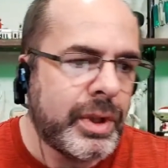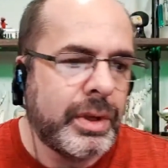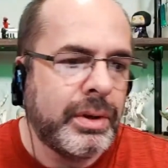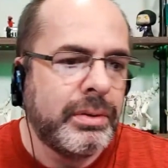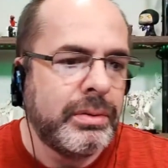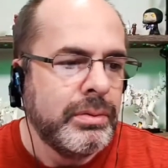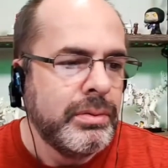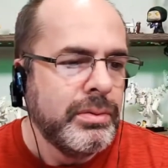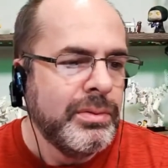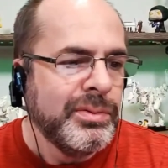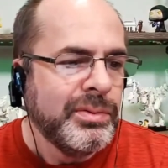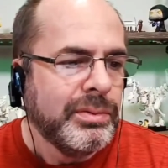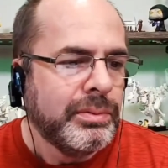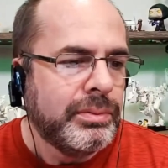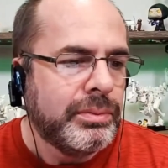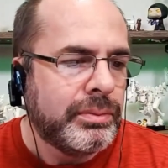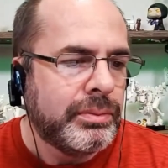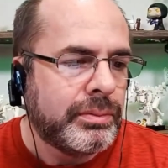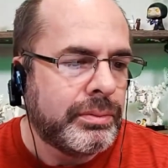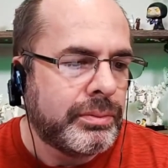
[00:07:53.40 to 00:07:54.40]
accounts that
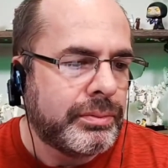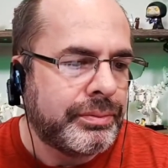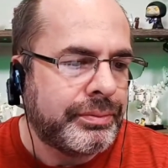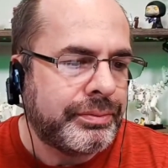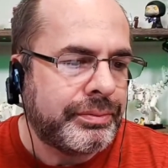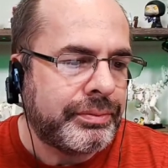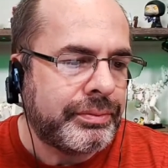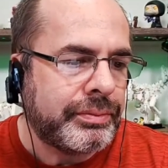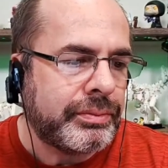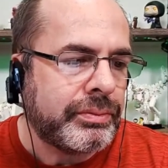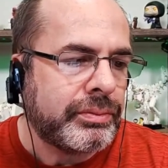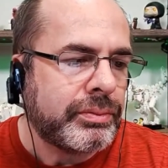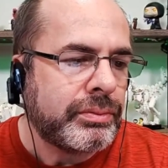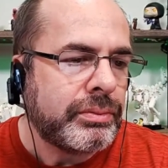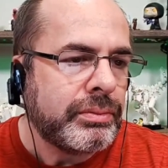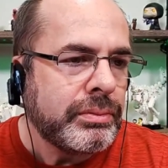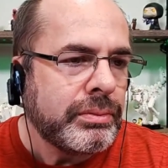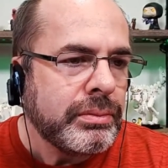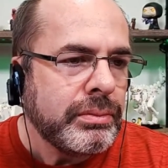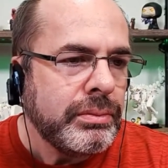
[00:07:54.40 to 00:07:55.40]
don't
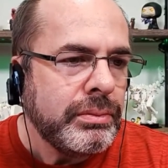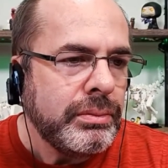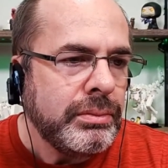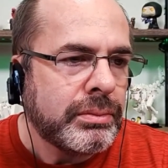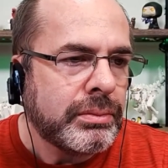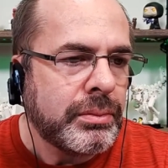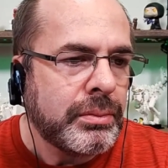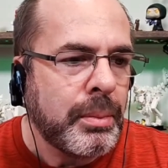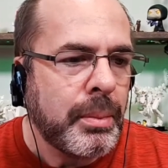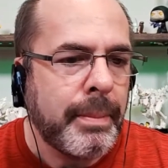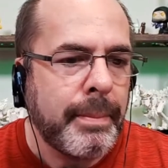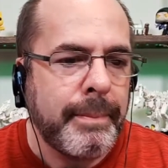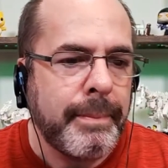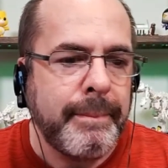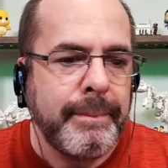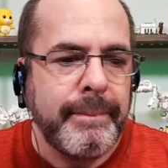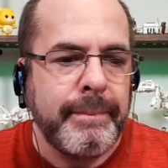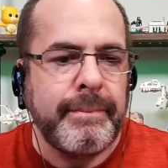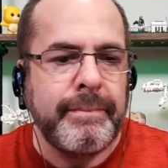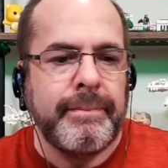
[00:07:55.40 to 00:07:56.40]
actually have
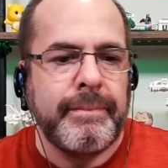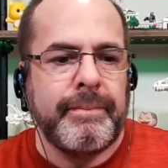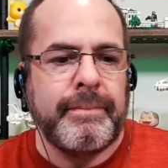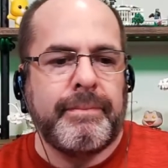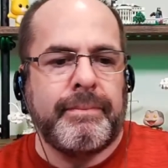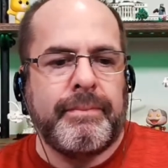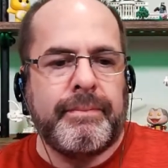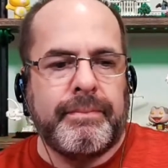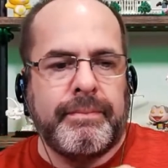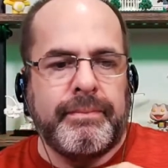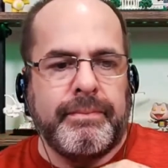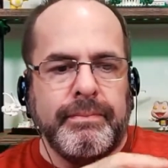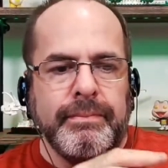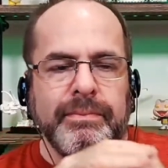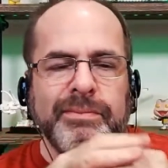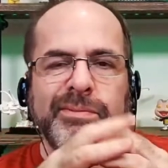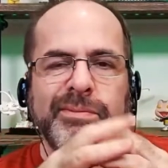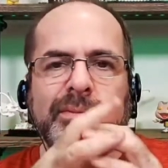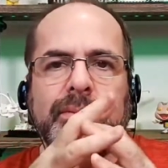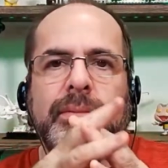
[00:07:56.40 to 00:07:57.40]
any substance
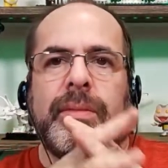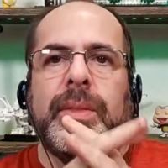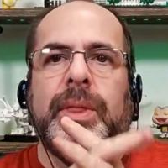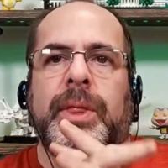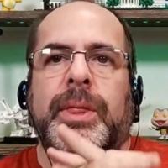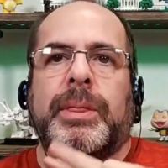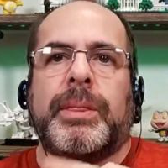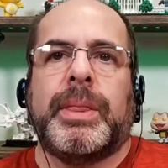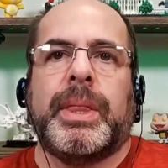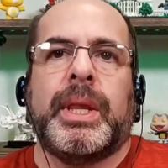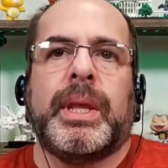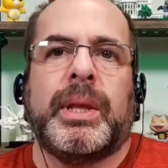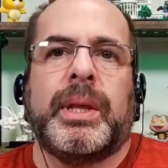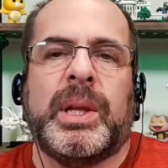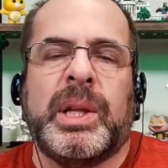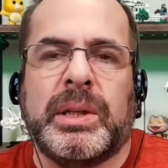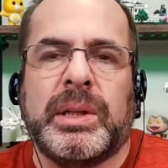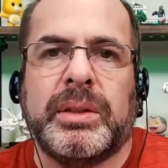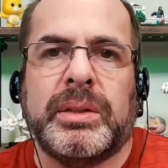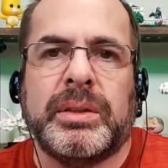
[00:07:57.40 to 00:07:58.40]
and they just do
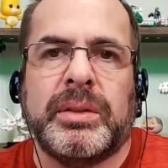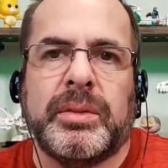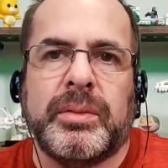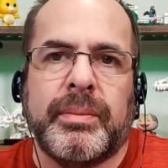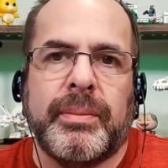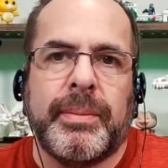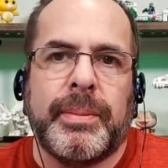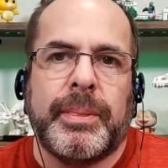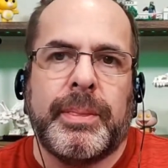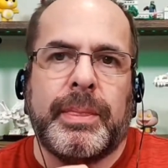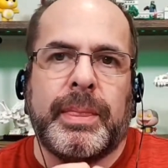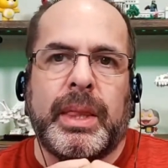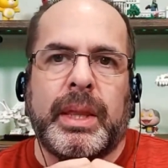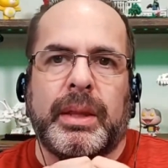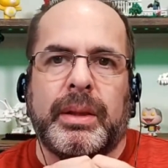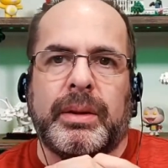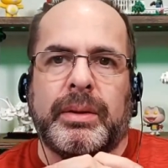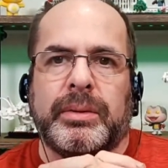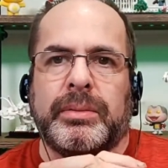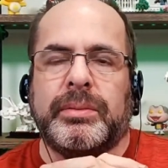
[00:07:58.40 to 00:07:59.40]
all like retweets
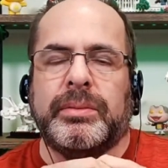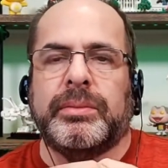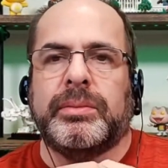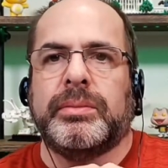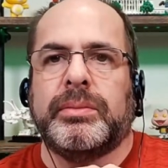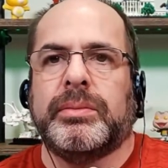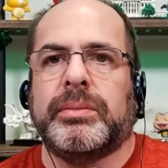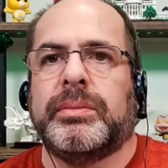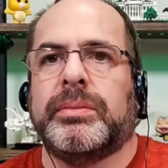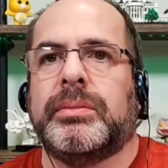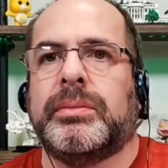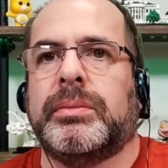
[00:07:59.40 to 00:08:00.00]
or like